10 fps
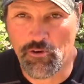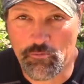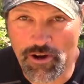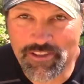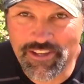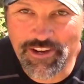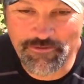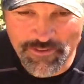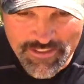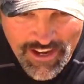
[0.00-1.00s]
for a bunch of
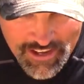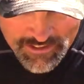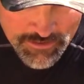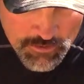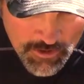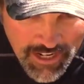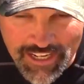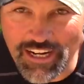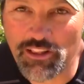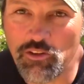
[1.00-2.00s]
different things. If you want to
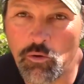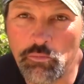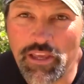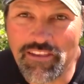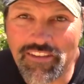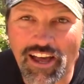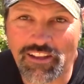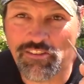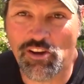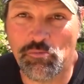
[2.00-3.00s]
get a little piece out
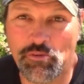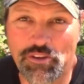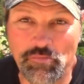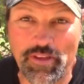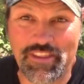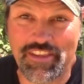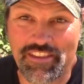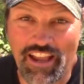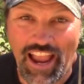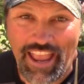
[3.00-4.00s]
of something or something, it's
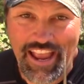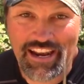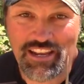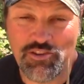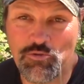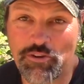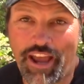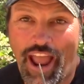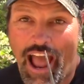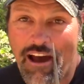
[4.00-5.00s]
just a handy tool to
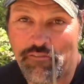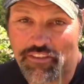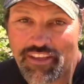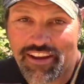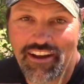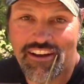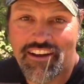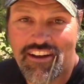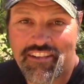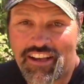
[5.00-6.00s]
have. It's like a
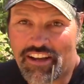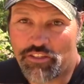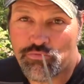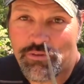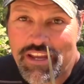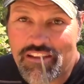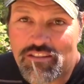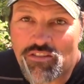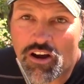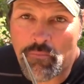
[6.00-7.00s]
it's like a three
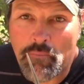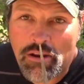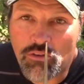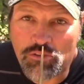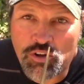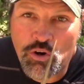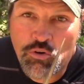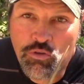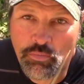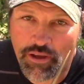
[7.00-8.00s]
inch long metal
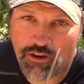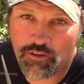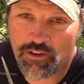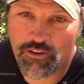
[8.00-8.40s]
toothpick